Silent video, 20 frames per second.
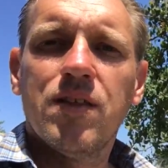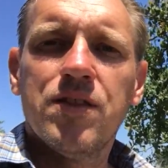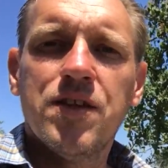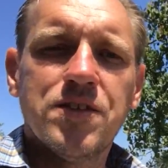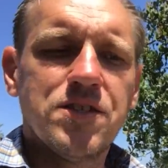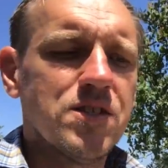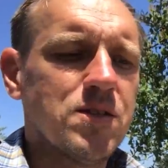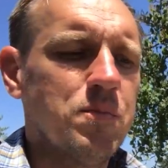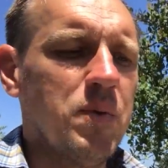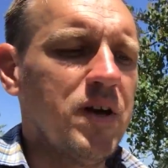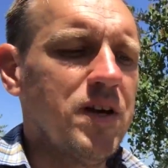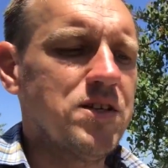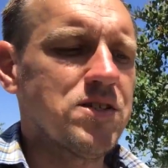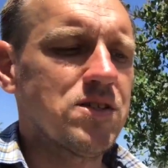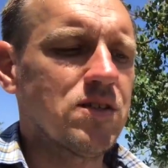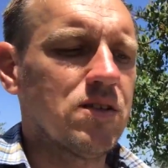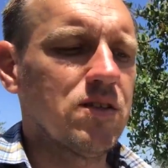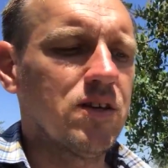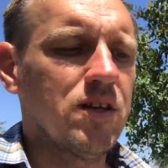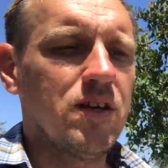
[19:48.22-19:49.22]
This is
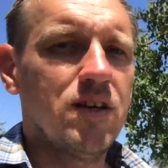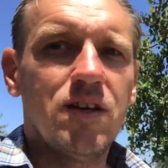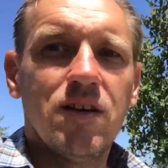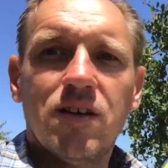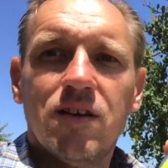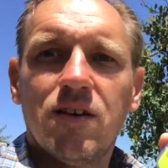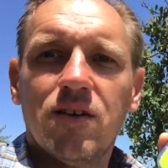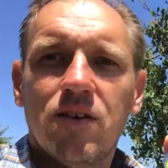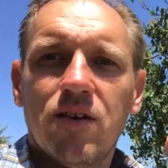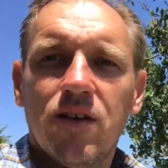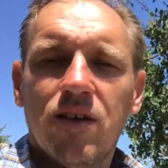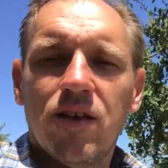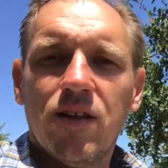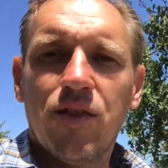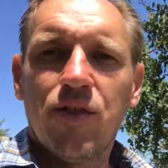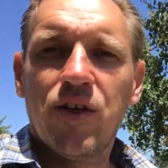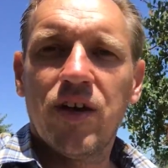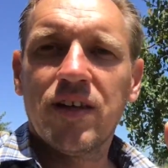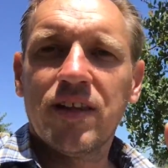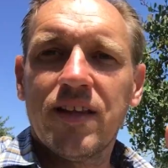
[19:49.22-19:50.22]
basically
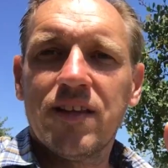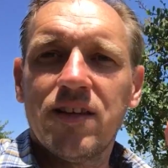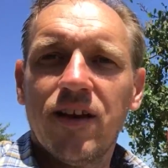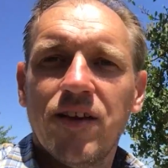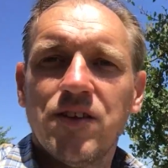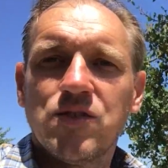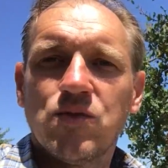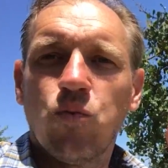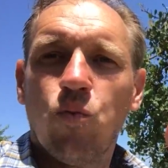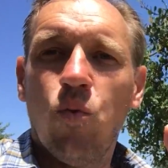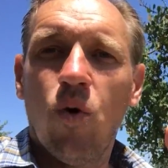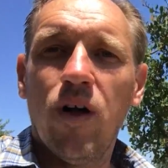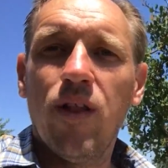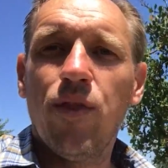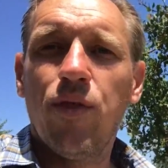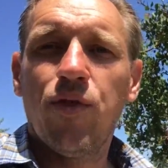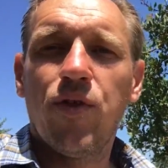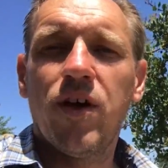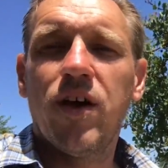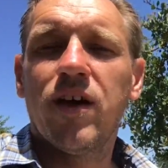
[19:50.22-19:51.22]
thing that does
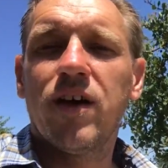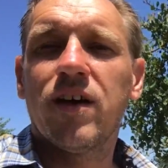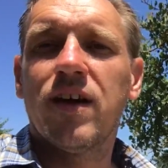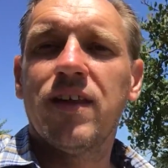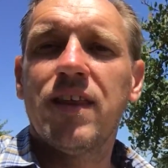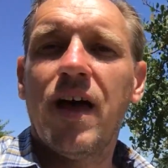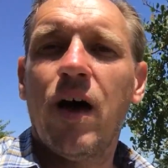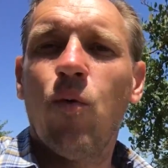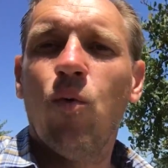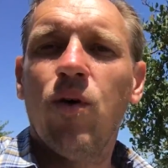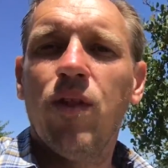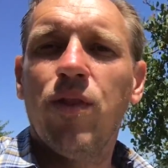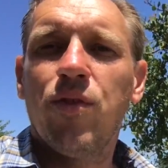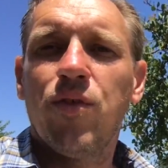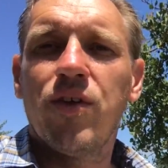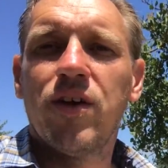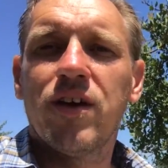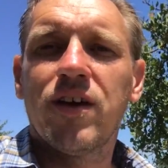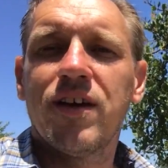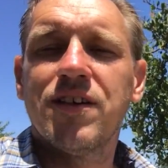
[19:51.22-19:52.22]
one thing, and that one
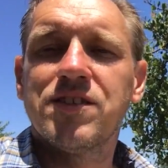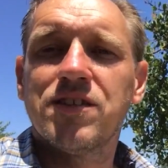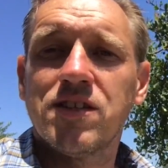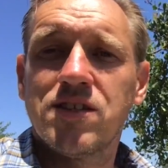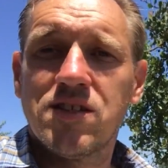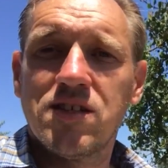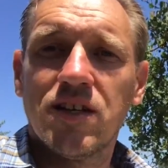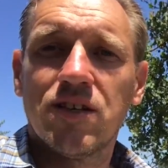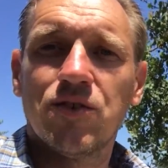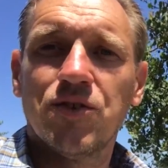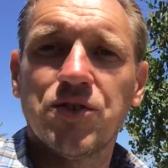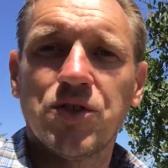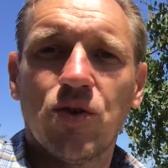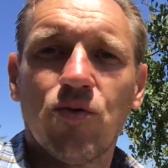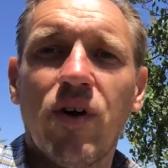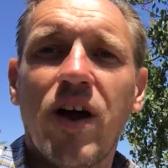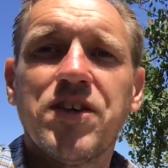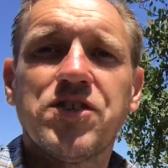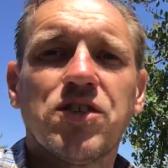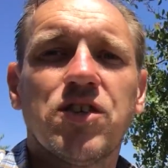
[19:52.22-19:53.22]
thing is it signals a
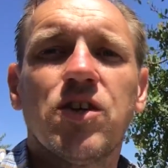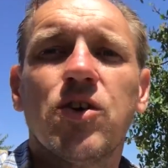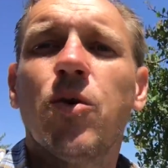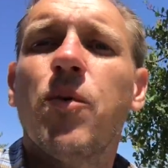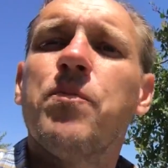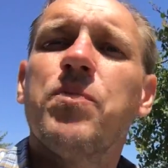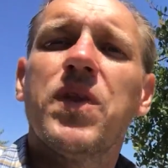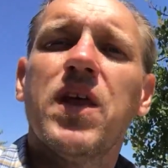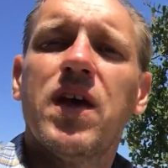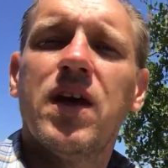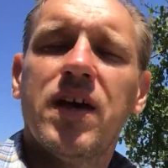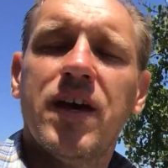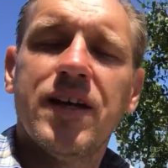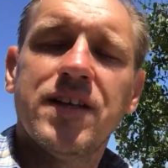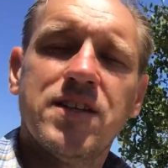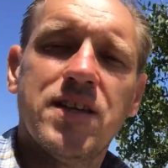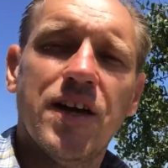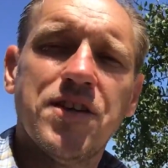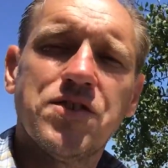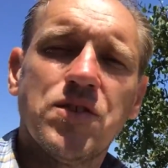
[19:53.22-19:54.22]
rescue.
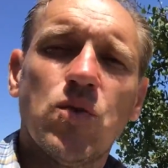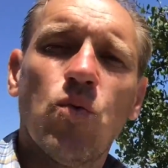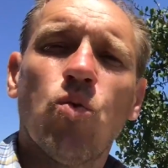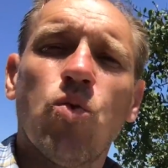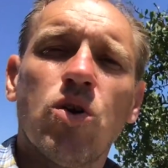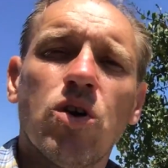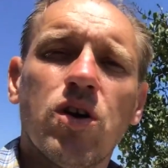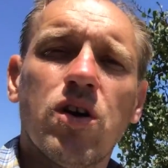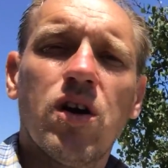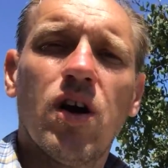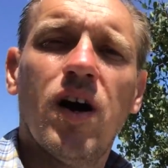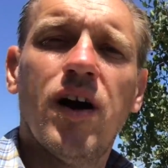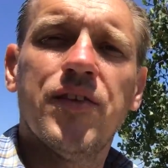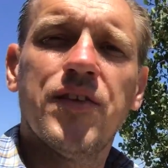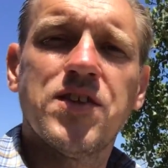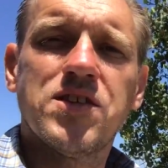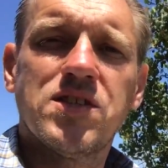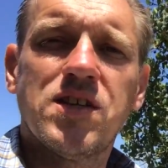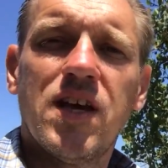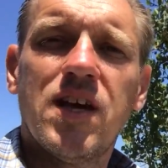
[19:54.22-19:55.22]
It doesn't work on
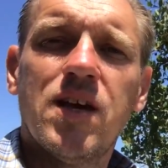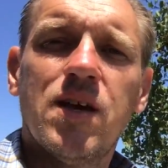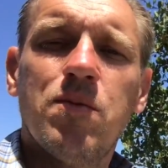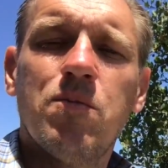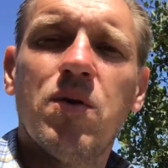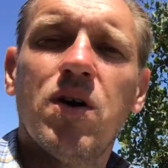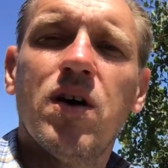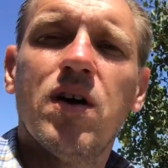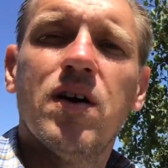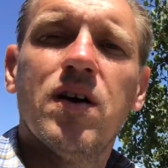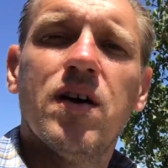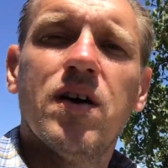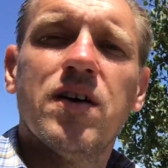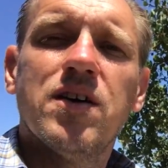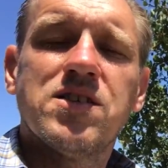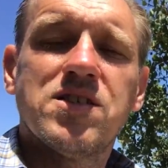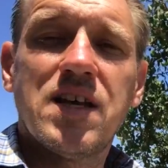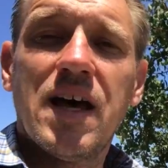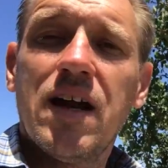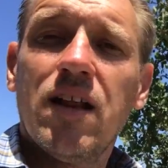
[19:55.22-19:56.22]
the same
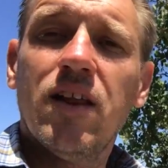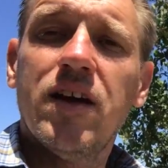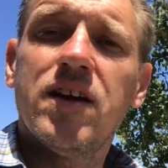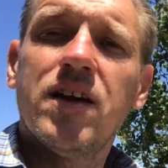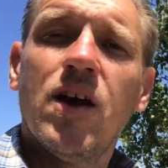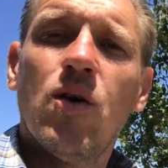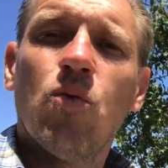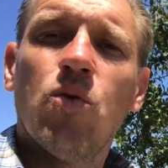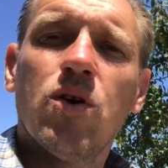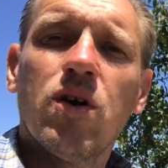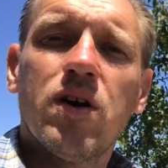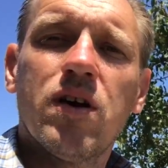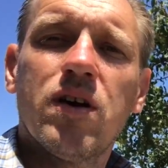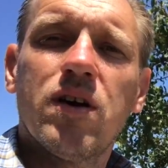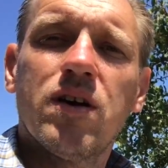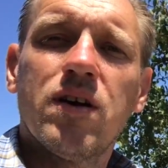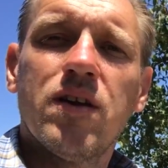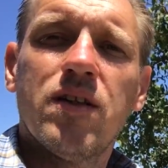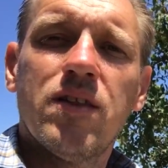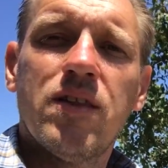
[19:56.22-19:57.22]
satellite network
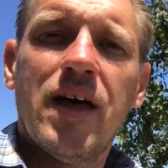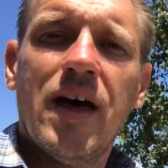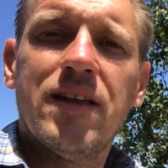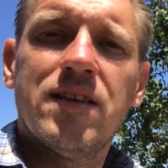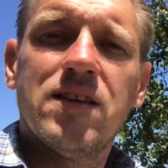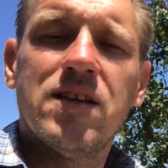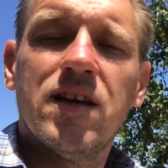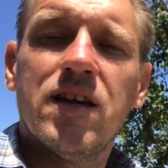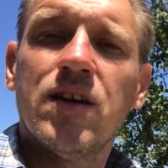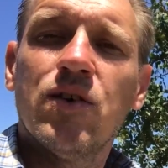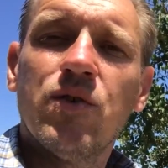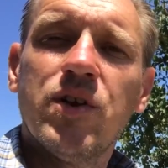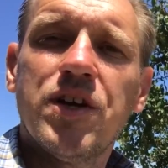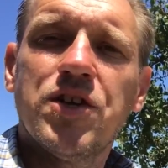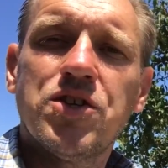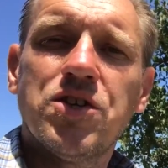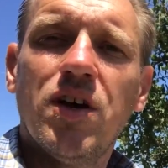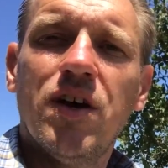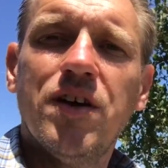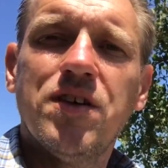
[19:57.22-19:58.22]
that the
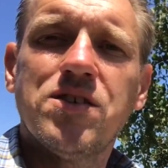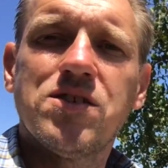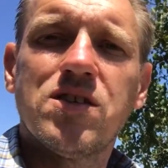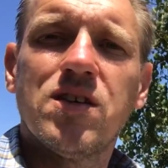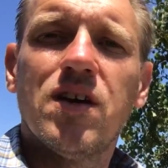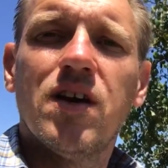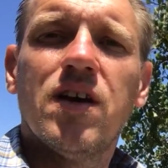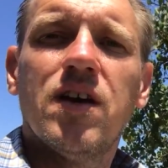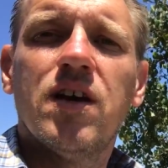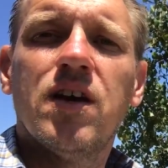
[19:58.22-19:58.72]
InReach does.